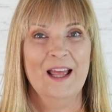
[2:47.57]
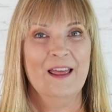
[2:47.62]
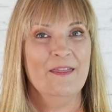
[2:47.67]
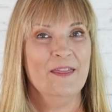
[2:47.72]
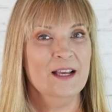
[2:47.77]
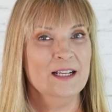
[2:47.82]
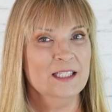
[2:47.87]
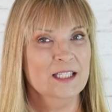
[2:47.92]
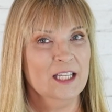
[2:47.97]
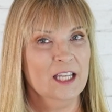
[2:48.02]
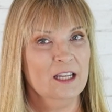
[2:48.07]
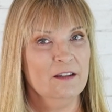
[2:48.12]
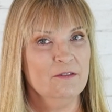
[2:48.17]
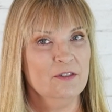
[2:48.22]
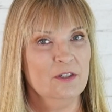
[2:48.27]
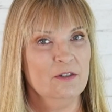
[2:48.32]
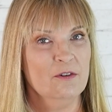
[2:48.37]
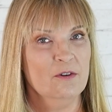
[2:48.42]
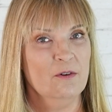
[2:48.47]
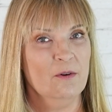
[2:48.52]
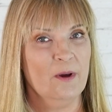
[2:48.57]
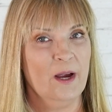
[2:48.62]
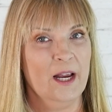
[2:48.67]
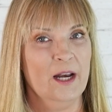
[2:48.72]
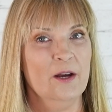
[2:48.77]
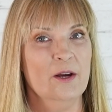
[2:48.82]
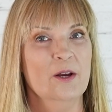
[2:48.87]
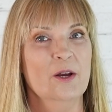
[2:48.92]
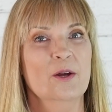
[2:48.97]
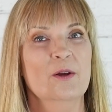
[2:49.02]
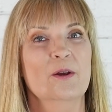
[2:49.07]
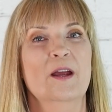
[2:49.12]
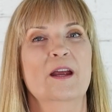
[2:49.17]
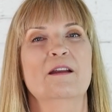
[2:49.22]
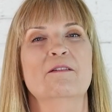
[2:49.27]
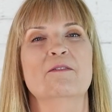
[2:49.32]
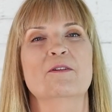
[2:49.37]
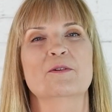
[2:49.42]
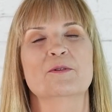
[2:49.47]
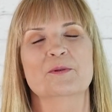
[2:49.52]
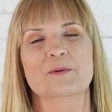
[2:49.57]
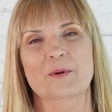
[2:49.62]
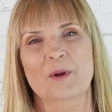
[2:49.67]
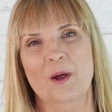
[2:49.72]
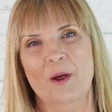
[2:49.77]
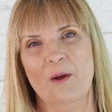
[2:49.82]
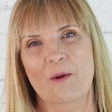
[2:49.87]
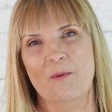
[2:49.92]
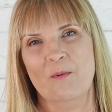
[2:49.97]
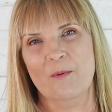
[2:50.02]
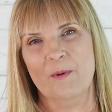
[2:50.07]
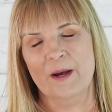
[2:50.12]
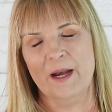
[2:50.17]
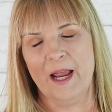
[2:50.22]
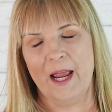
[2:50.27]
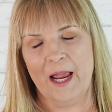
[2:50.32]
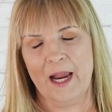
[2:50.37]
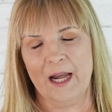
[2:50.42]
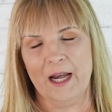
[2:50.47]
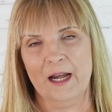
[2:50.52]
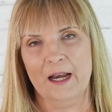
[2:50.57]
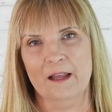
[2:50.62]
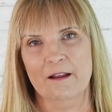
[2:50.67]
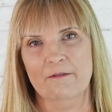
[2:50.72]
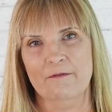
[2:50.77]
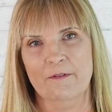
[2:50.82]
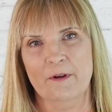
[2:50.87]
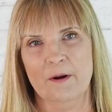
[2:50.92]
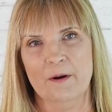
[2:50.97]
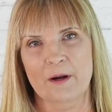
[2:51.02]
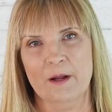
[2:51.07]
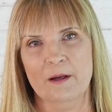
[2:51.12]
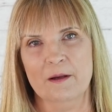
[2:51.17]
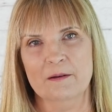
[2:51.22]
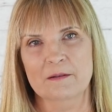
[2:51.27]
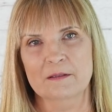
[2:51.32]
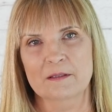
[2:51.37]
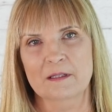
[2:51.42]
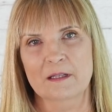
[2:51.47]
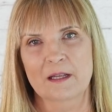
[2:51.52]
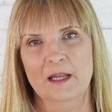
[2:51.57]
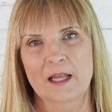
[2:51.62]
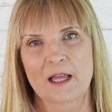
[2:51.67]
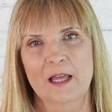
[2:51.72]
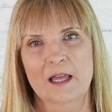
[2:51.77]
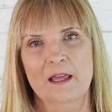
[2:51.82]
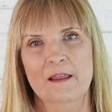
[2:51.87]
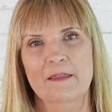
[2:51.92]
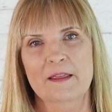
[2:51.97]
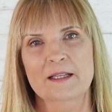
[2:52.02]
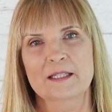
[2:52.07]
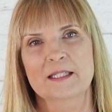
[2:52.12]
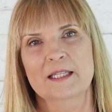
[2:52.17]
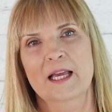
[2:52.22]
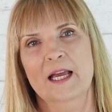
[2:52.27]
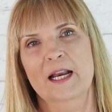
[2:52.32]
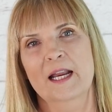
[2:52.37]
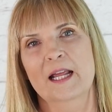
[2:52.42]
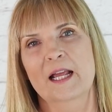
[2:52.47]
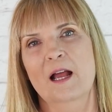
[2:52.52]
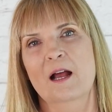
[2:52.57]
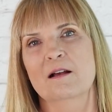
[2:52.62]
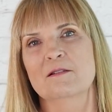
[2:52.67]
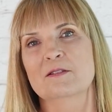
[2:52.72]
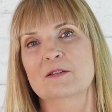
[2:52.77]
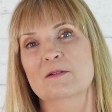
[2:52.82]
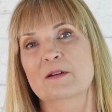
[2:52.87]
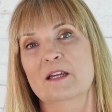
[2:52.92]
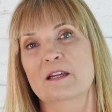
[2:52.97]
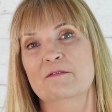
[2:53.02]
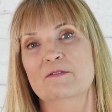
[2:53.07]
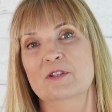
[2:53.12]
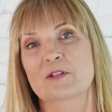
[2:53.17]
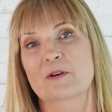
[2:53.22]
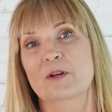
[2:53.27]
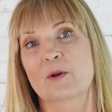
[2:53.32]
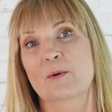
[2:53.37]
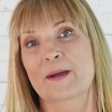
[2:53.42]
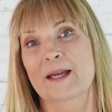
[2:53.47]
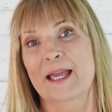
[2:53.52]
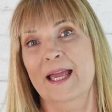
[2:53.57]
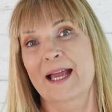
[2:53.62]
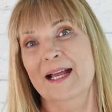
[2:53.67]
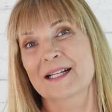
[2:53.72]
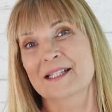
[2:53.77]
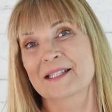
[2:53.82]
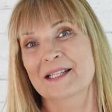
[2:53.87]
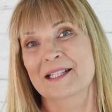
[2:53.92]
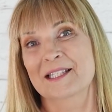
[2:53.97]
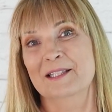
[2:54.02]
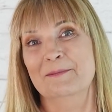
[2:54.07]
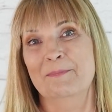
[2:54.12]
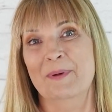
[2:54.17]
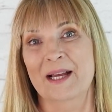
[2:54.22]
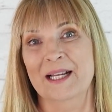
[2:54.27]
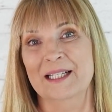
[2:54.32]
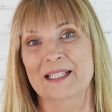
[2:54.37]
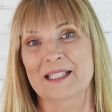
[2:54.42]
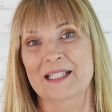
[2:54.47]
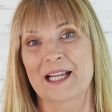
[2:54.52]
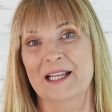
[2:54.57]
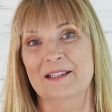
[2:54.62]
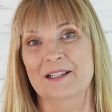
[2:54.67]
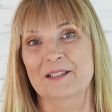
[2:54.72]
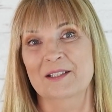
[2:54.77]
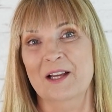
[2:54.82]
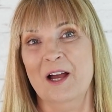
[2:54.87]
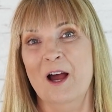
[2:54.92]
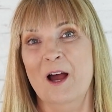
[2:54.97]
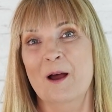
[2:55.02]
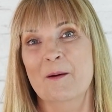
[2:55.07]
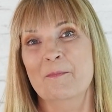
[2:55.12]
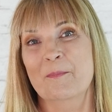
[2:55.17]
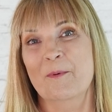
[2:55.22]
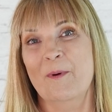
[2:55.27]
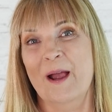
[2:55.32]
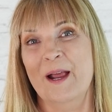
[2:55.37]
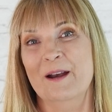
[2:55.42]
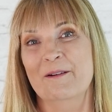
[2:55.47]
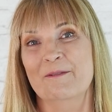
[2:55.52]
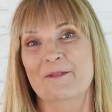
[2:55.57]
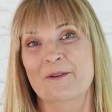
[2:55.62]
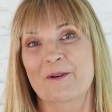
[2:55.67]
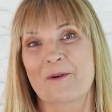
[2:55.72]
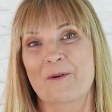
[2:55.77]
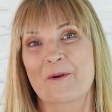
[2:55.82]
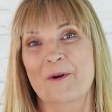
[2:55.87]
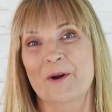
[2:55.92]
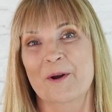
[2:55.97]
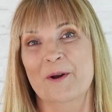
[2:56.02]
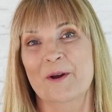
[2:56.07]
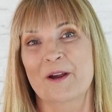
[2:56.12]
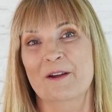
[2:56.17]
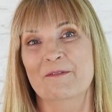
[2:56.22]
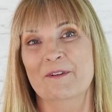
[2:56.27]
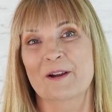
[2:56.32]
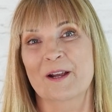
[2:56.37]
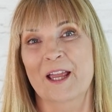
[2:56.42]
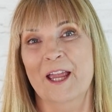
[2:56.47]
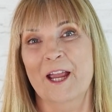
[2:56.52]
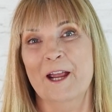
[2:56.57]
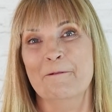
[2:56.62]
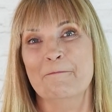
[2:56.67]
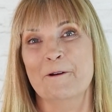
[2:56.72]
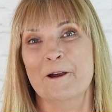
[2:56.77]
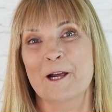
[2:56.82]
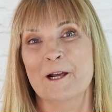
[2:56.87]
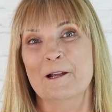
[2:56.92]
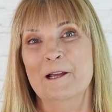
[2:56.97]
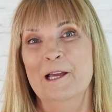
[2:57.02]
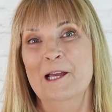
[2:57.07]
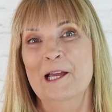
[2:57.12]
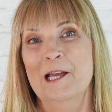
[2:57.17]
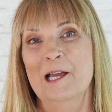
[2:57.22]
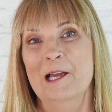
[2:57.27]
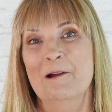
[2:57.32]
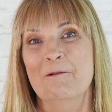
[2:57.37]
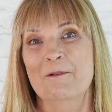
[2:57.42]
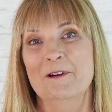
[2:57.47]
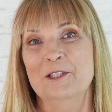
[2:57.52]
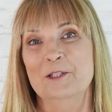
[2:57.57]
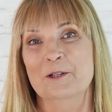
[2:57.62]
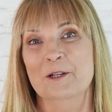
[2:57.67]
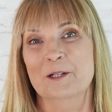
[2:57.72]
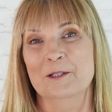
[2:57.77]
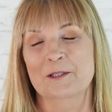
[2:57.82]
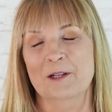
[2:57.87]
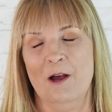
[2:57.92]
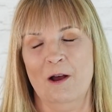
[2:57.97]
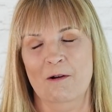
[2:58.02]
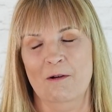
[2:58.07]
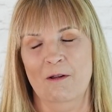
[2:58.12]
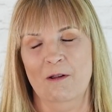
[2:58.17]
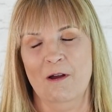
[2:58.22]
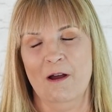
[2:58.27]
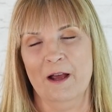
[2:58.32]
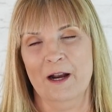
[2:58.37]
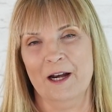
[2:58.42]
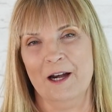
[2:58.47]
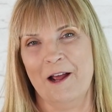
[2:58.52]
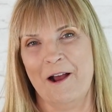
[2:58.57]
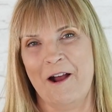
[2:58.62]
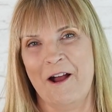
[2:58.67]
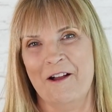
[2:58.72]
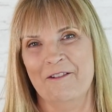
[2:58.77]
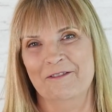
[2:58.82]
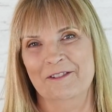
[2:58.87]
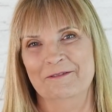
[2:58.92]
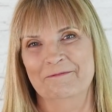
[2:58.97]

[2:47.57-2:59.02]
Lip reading: This gives you greater creative control when editing photos. This setting also gives you a quick access button at the top right of the corner of your camera, which you can toggle on and off.